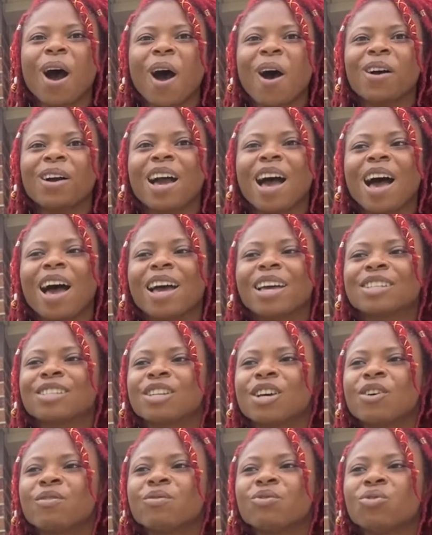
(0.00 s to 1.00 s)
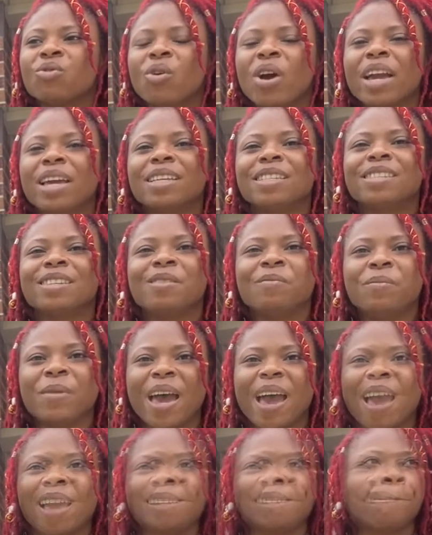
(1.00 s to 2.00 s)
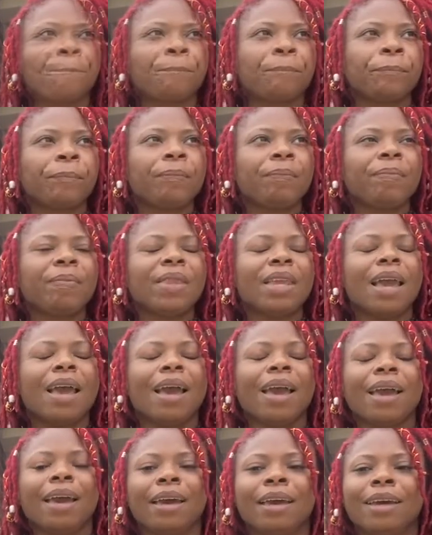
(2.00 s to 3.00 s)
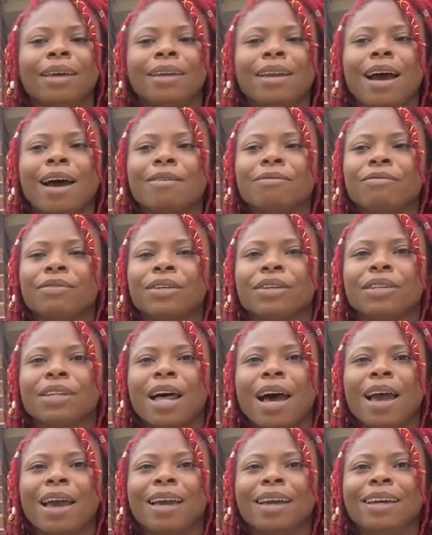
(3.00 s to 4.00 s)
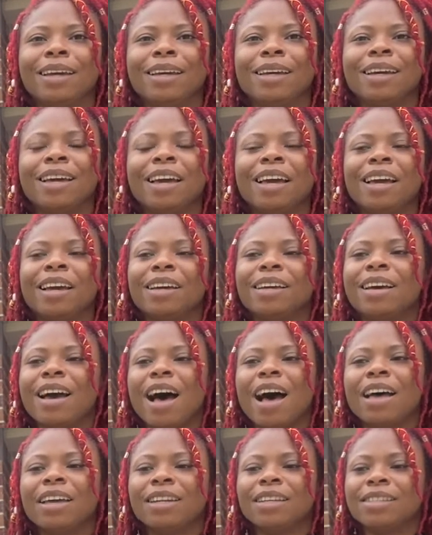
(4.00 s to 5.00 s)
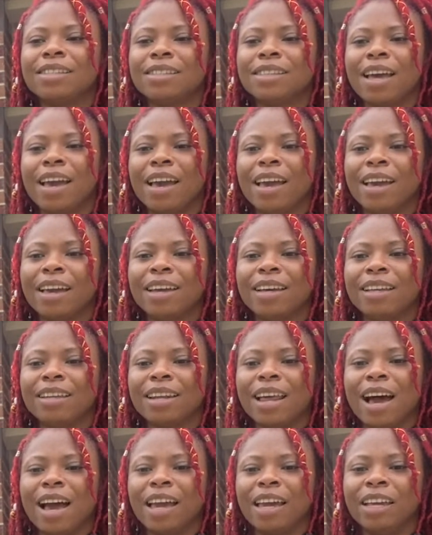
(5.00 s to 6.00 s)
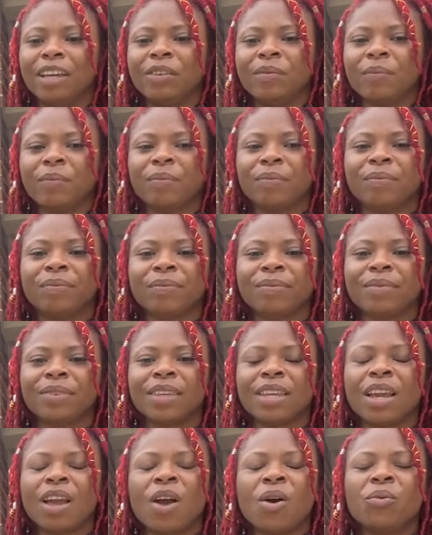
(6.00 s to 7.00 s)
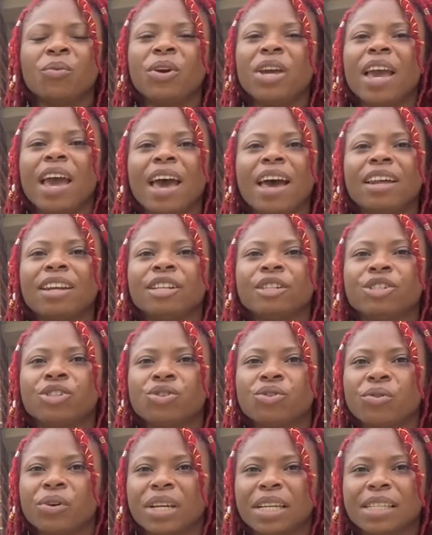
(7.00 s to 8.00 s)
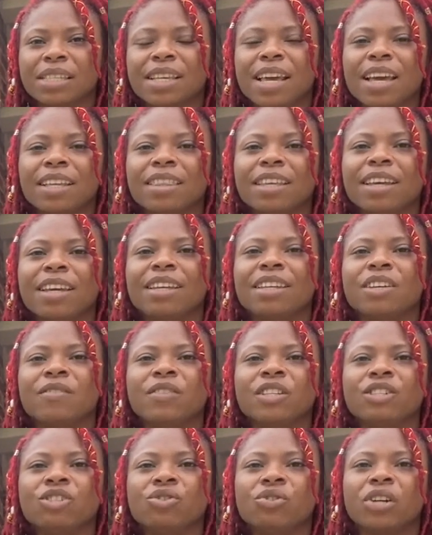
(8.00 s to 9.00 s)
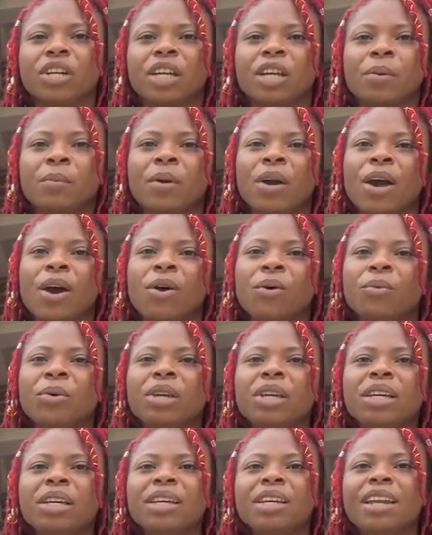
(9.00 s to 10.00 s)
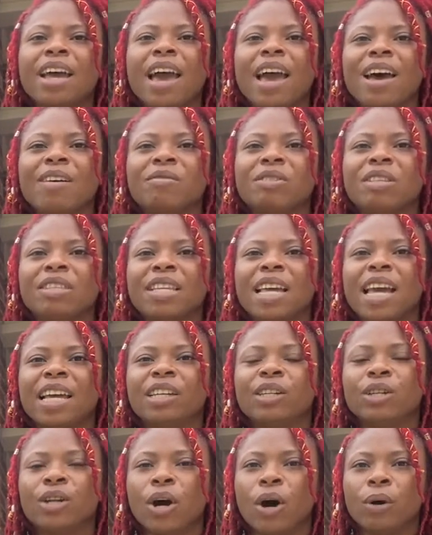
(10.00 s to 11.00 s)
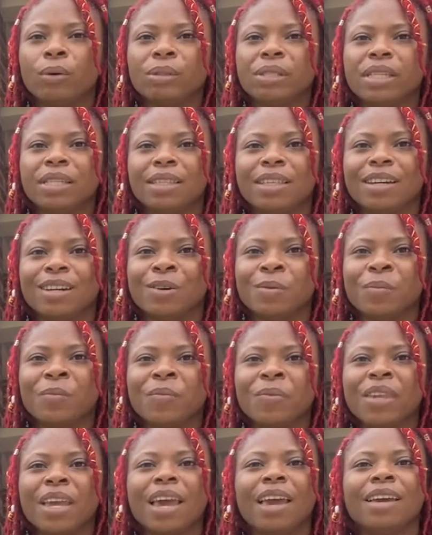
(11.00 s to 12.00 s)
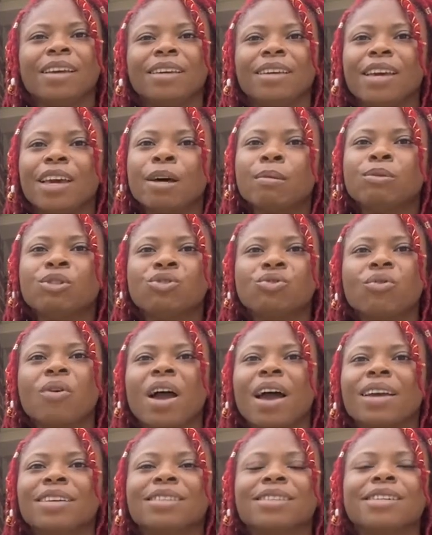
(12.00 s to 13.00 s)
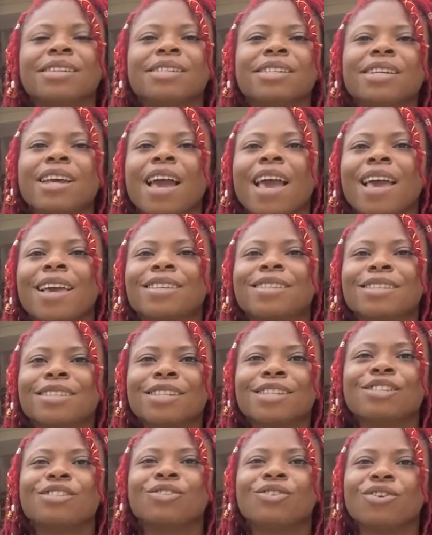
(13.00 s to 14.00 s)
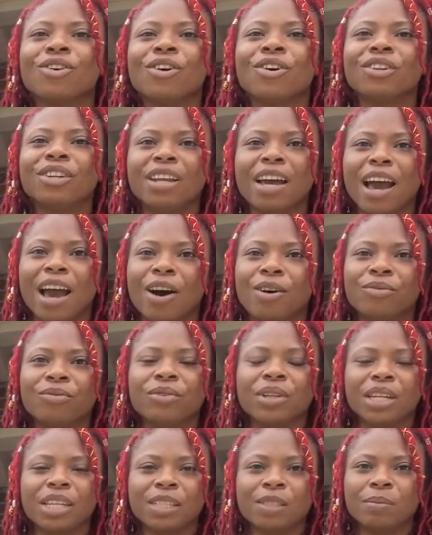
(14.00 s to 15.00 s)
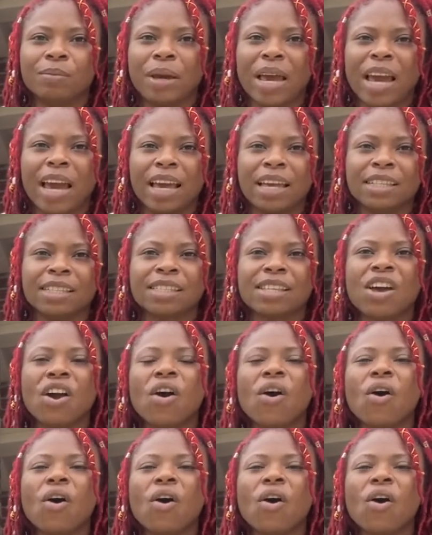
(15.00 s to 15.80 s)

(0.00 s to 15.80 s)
all kinds of crazy madness. And I feel like God is saying like, we had a choice at the end of the dream. We could have said no to them and kept trying to chase this girl down for this mask.